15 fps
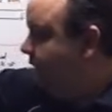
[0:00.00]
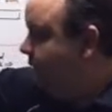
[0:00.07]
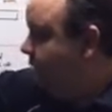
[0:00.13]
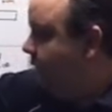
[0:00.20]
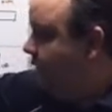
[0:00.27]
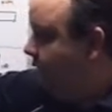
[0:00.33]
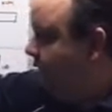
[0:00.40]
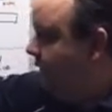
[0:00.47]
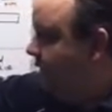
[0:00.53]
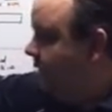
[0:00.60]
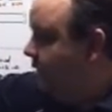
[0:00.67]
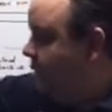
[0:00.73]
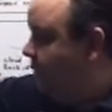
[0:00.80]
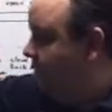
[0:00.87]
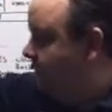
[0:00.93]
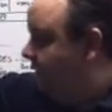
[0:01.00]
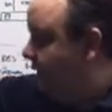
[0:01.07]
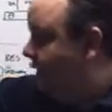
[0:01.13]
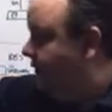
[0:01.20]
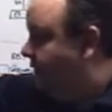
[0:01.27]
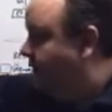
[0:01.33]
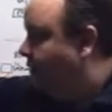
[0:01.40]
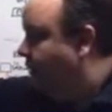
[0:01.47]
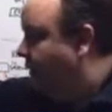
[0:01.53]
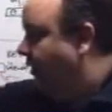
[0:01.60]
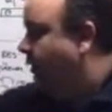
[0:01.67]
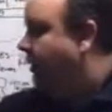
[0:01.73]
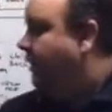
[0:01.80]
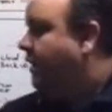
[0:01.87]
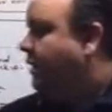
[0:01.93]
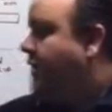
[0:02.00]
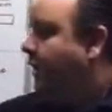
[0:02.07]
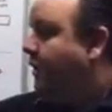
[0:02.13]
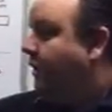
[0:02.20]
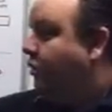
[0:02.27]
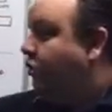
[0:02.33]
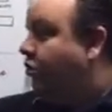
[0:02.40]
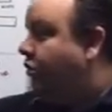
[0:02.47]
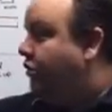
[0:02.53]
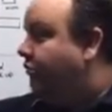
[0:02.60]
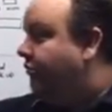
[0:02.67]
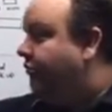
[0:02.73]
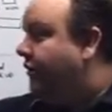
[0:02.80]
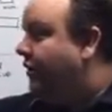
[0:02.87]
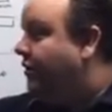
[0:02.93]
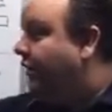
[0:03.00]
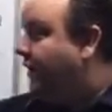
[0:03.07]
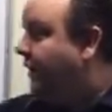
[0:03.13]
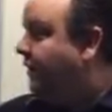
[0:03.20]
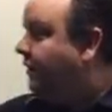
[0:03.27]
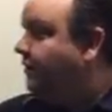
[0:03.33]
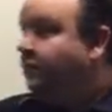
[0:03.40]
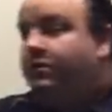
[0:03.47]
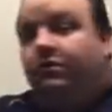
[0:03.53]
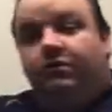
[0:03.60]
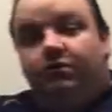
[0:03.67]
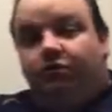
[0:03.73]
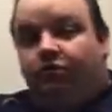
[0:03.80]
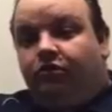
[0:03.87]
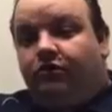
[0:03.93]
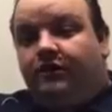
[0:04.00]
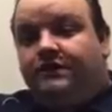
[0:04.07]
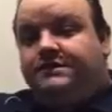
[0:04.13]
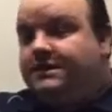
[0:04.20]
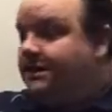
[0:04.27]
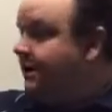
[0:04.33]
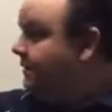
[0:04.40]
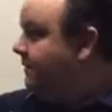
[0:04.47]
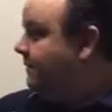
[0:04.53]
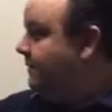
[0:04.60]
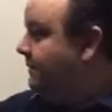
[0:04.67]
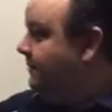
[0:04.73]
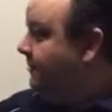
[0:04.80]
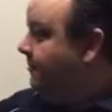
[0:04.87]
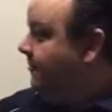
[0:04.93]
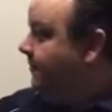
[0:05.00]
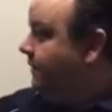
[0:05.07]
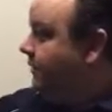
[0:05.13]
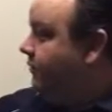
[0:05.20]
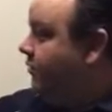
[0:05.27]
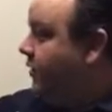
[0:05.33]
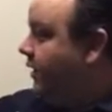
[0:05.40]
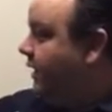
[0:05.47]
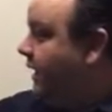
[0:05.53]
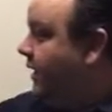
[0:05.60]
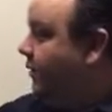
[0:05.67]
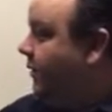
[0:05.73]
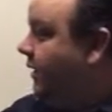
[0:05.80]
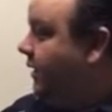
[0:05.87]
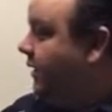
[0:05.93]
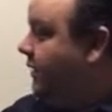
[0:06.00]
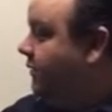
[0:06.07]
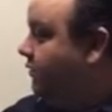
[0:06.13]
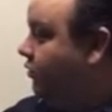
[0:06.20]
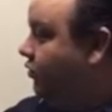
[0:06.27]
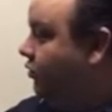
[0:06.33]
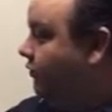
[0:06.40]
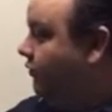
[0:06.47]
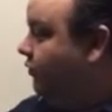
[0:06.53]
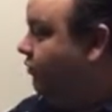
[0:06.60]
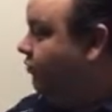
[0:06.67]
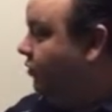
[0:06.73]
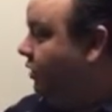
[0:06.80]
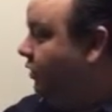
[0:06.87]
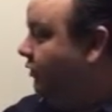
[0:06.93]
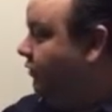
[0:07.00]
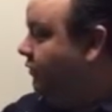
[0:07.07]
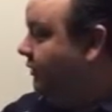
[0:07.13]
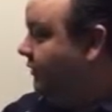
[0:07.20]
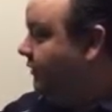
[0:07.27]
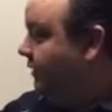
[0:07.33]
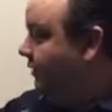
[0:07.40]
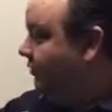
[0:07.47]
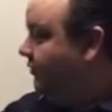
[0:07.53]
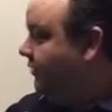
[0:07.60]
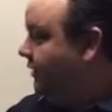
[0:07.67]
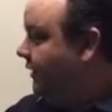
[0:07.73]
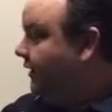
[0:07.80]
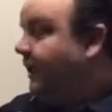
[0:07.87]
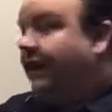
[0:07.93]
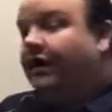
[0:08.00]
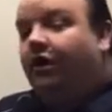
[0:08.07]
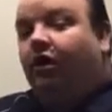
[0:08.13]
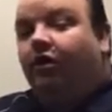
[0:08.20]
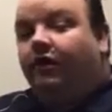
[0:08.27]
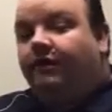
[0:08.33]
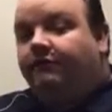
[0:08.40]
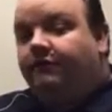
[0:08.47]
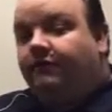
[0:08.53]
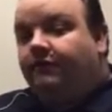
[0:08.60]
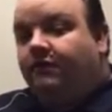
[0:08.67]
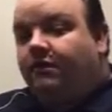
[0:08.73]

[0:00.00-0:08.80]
oh, the terrible fingers have got it. Your users now connect through the internet, through our gateway to your virtual host that's now sitting and live